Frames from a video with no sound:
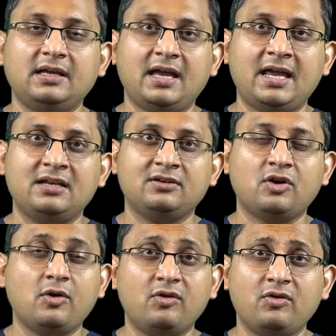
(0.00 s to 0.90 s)
and
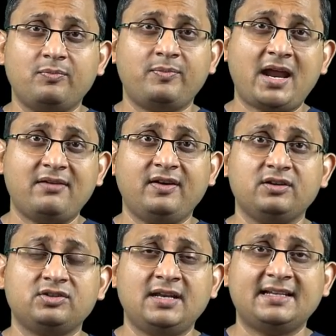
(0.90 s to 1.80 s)
got
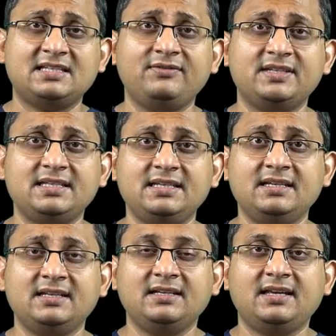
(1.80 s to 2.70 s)
parafunctional activity,
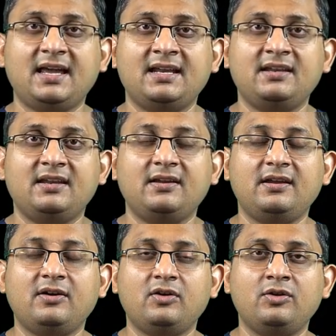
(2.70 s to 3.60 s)
and
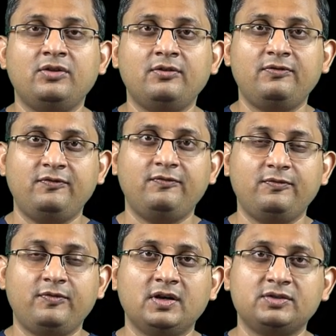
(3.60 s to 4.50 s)
on the
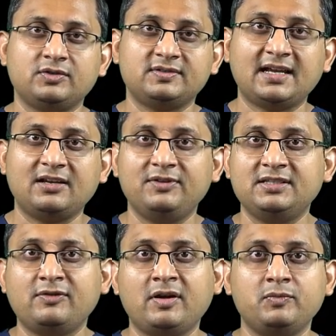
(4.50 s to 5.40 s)
first or second
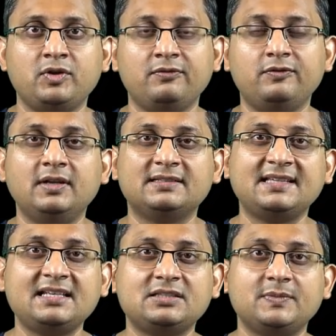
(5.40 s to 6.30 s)
visit I'm doing full
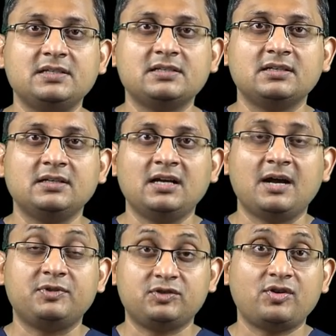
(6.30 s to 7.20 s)
assessment,
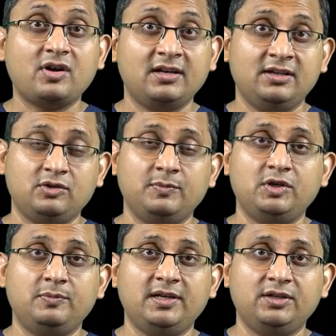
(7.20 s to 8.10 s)
I'm struggling to
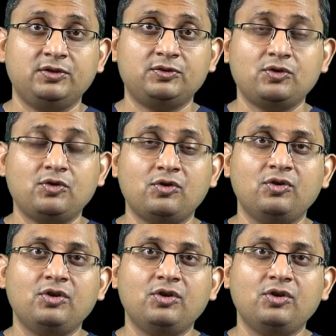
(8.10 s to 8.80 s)
manipulate the jaw.